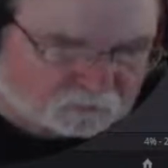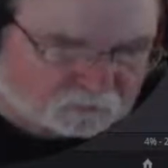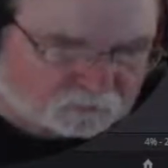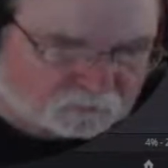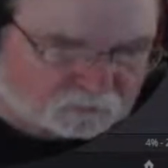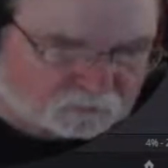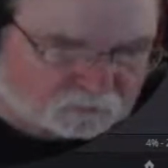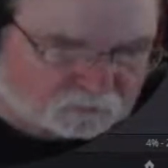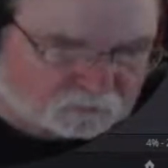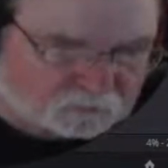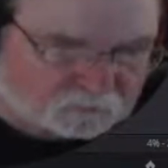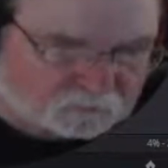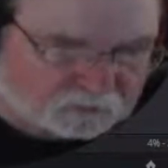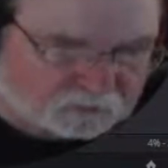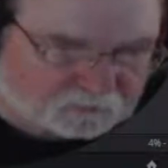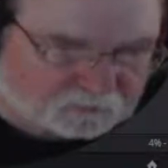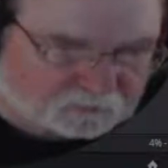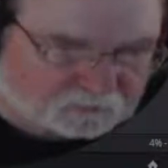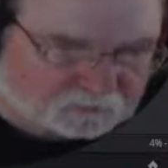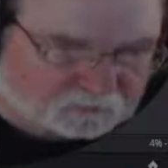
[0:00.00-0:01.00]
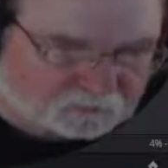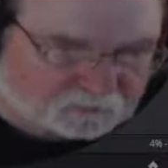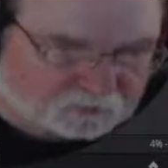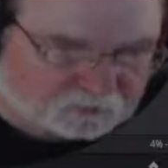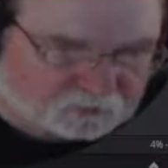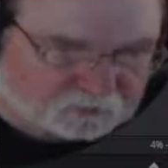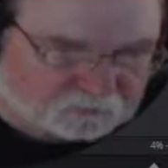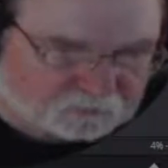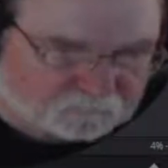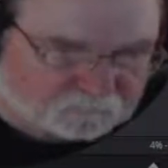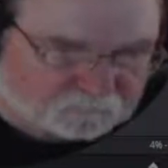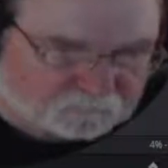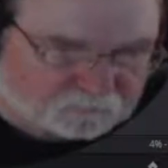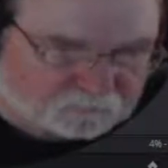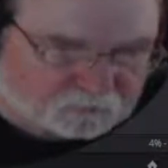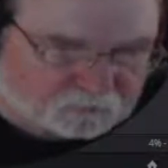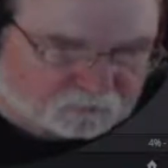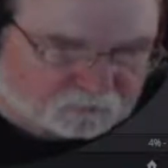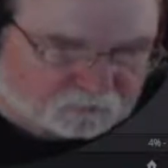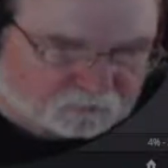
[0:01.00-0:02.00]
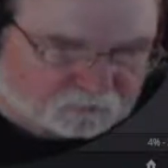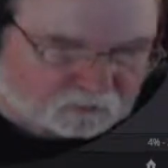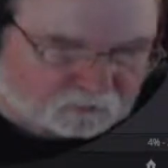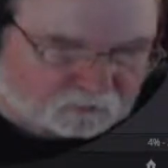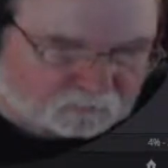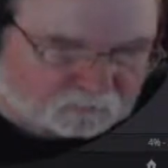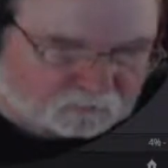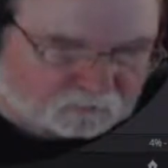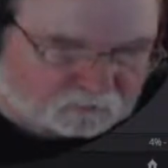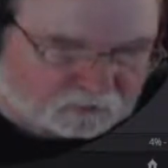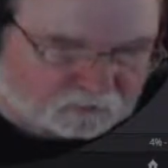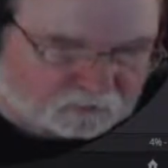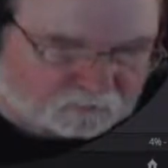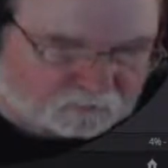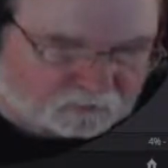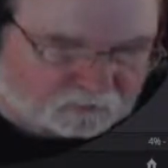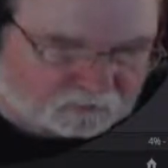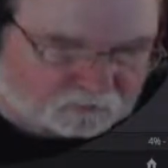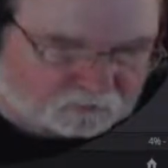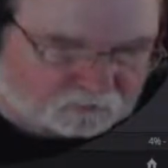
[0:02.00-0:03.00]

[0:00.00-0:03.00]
put it into Paint 3. I'm going to take Paint